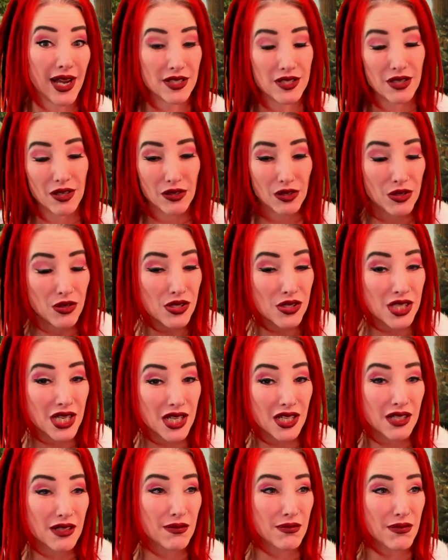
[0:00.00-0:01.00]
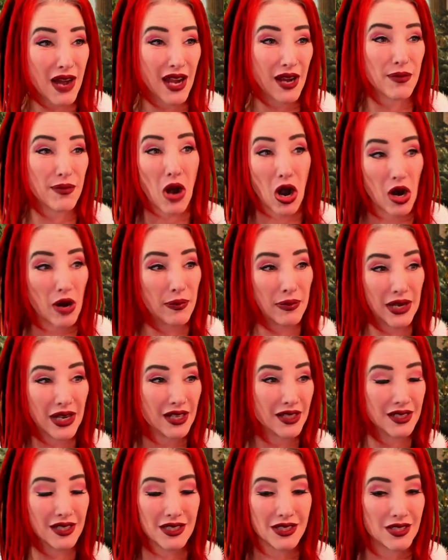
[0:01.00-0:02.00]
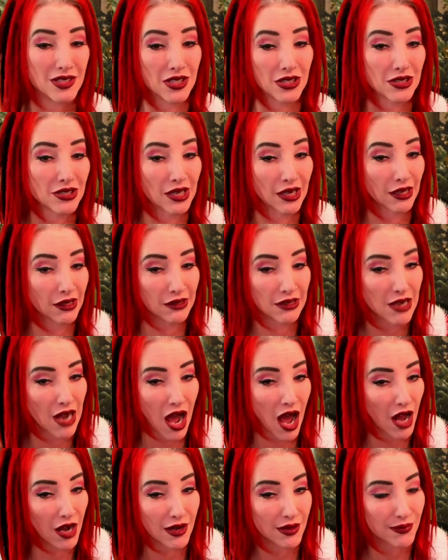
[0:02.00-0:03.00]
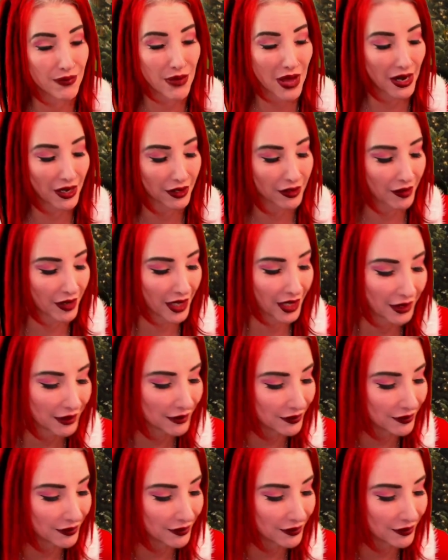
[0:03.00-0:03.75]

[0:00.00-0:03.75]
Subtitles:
So losing my apartment is just like not been a great